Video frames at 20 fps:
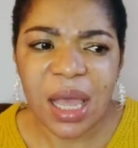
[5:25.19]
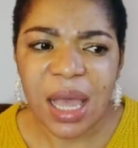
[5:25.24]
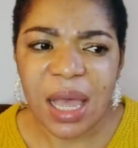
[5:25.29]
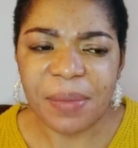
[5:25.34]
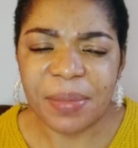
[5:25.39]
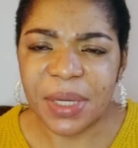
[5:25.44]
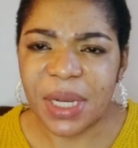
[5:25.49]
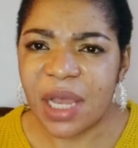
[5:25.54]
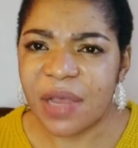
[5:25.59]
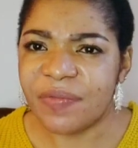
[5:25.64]

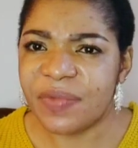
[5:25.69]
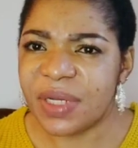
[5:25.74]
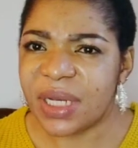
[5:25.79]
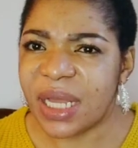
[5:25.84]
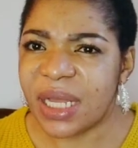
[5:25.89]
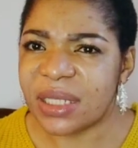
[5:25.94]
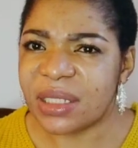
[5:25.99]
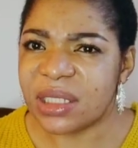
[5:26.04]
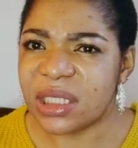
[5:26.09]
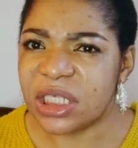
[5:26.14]
i've been having
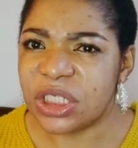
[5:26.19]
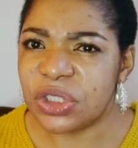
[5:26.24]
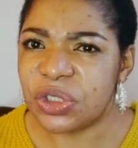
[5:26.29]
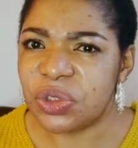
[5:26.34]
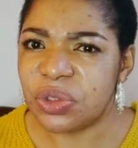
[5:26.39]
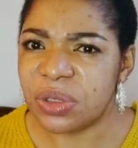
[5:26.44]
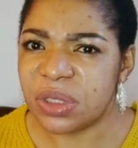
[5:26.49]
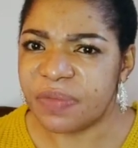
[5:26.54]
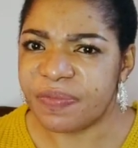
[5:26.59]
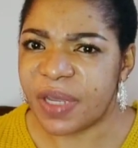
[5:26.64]
that
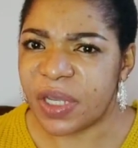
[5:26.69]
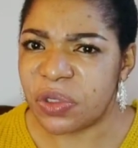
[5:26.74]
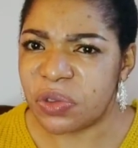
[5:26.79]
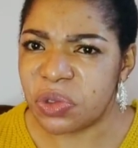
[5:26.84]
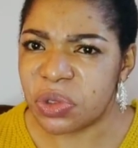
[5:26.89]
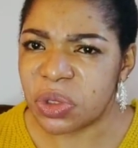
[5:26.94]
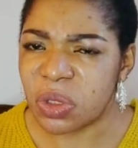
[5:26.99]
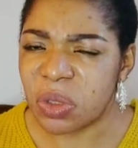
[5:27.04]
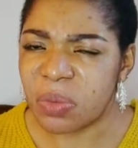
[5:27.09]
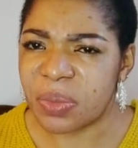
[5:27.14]
issues if i
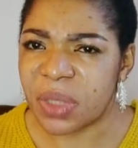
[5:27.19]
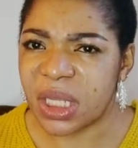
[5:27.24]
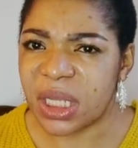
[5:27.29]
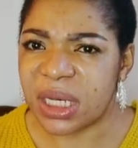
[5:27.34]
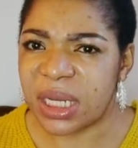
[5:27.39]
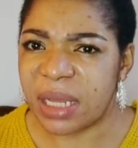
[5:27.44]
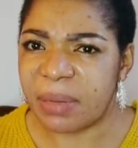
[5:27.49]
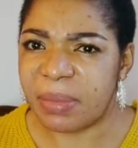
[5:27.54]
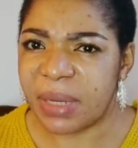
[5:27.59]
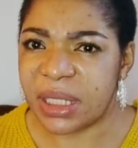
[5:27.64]
use something
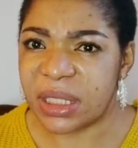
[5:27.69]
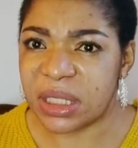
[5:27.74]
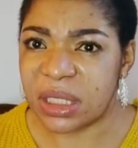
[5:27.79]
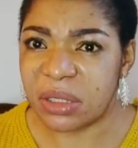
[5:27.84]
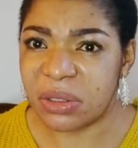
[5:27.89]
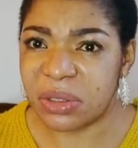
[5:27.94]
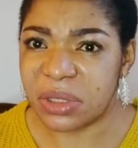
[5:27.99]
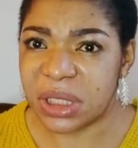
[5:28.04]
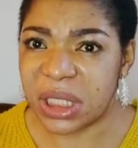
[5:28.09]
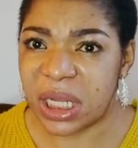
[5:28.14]
that my skin
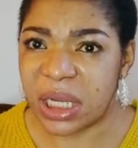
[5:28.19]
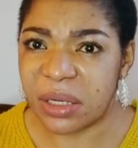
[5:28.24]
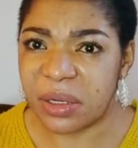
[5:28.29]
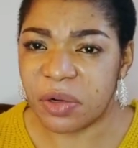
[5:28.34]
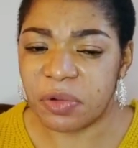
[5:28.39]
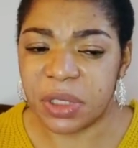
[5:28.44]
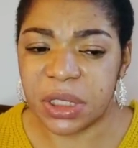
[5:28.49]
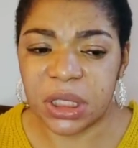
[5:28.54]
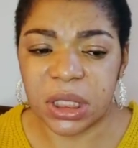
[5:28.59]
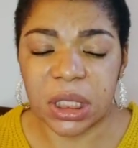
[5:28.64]
doesn't agree
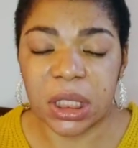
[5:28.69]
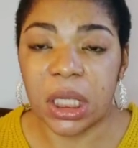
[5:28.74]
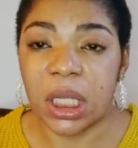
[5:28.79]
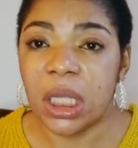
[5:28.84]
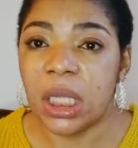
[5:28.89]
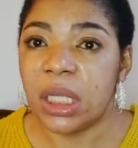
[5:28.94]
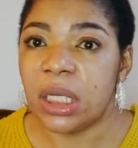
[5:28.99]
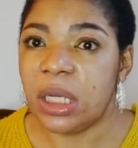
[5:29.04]
with it